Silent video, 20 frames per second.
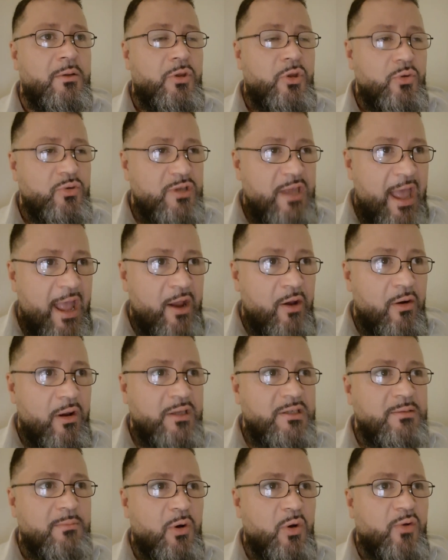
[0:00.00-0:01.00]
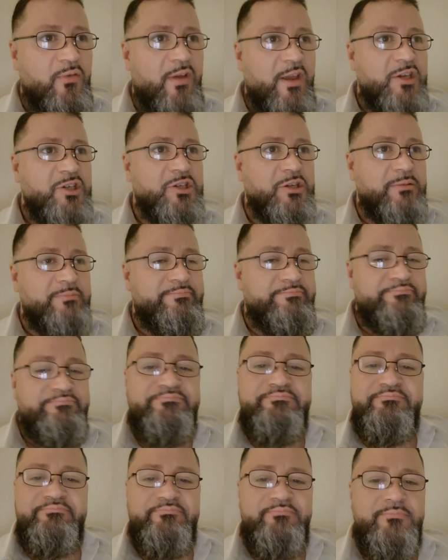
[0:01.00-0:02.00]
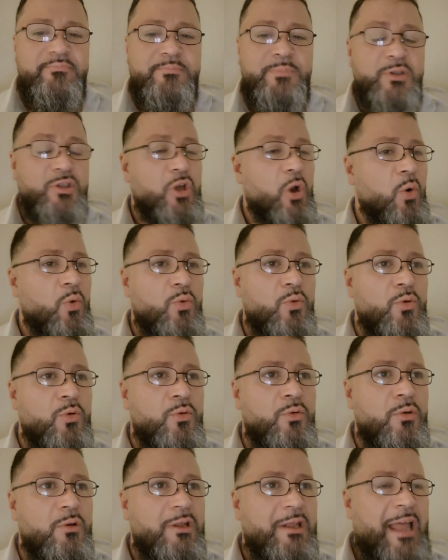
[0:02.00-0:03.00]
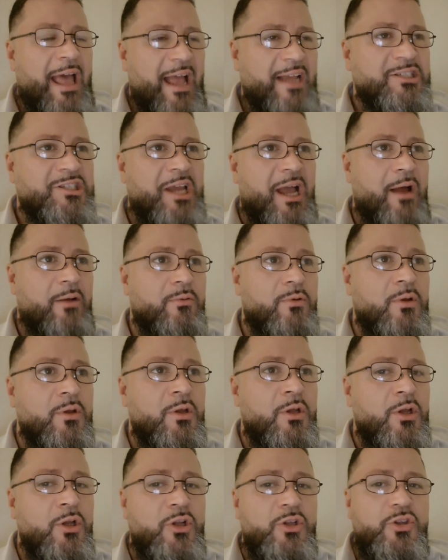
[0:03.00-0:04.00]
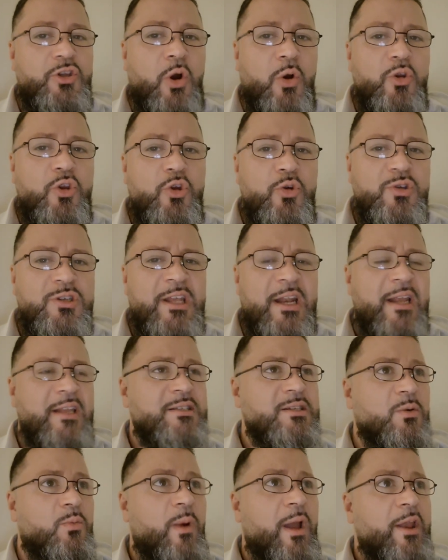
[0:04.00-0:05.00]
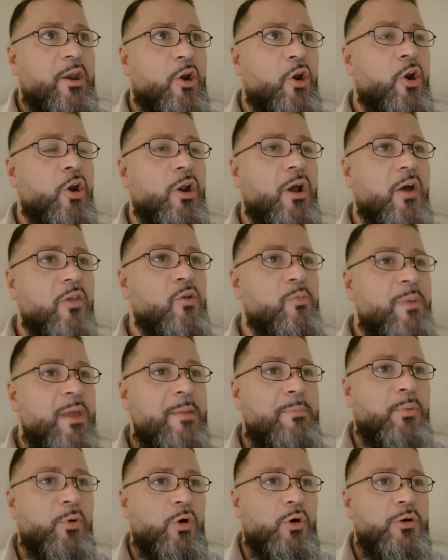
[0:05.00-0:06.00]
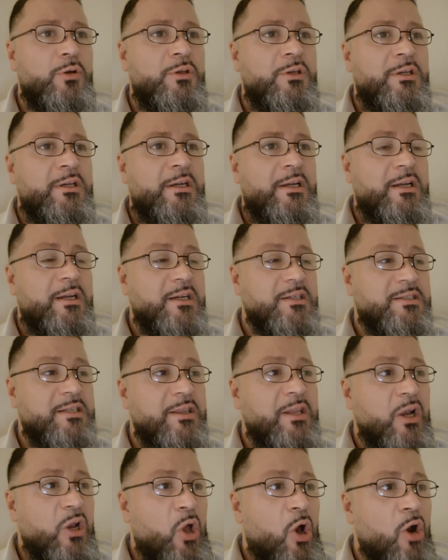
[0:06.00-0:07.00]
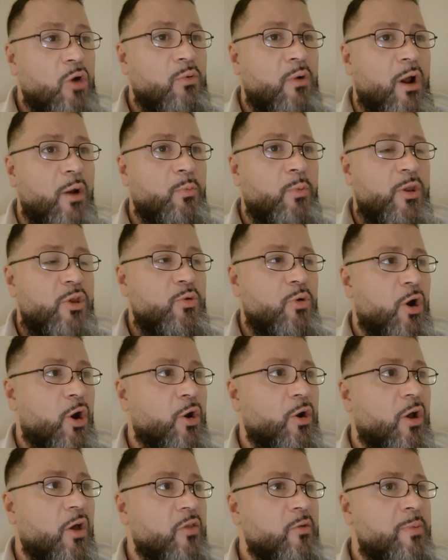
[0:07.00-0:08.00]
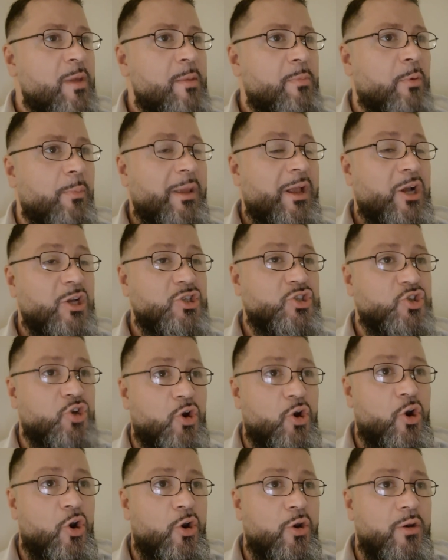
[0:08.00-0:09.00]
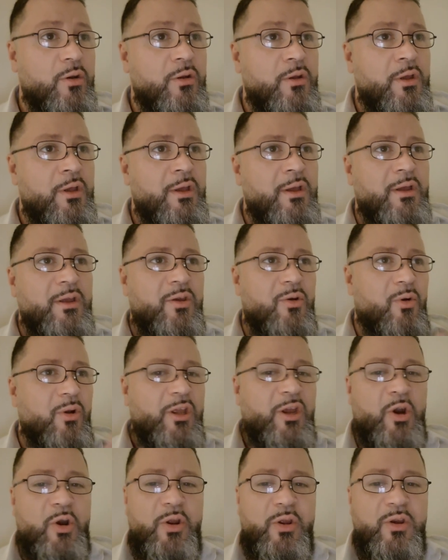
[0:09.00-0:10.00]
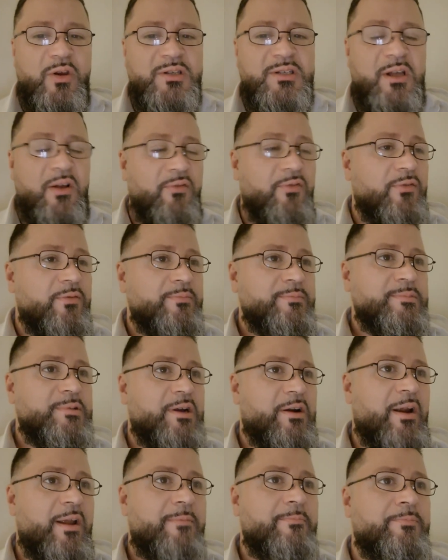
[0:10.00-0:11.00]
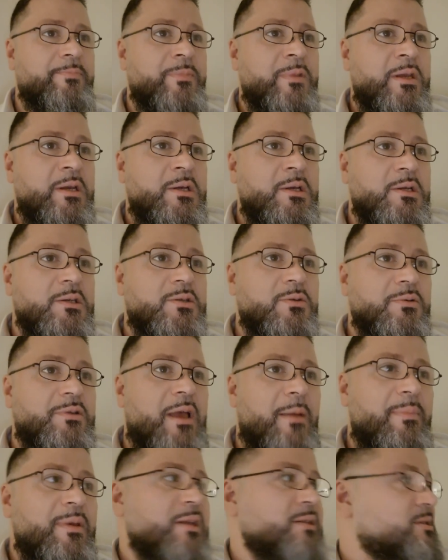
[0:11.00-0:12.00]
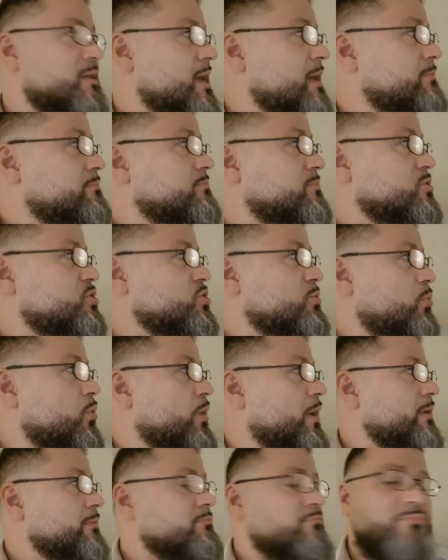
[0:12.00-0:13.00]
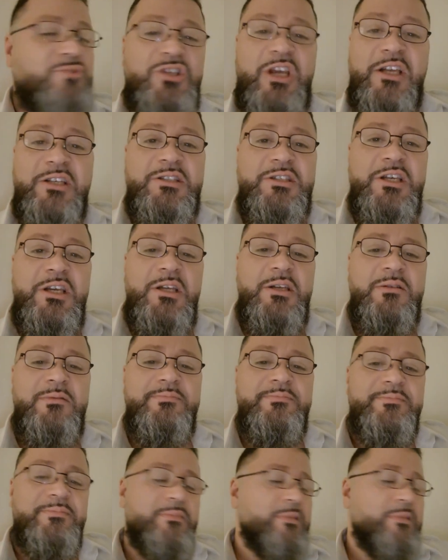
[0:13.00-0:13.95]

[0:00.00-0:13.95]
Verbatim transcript: Use anger as a motivation, but don't lash out. Don't use it as a way to hurt other people, because in the long run, when you hurt other people because you're hurt, you're only hurting yourself, all right? So with that being said, it's your boy, JC.